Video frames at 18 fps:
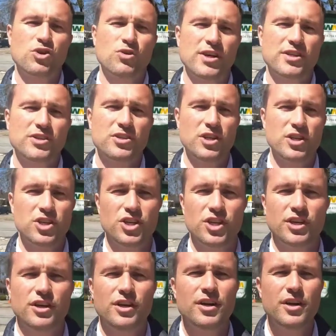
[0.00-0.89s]

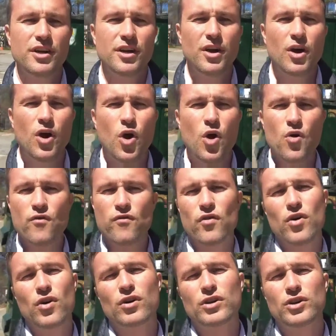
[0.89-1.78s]
transition
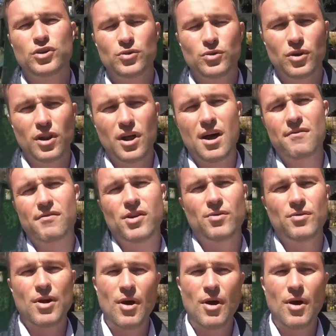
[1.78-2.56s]
over to Klaviyo.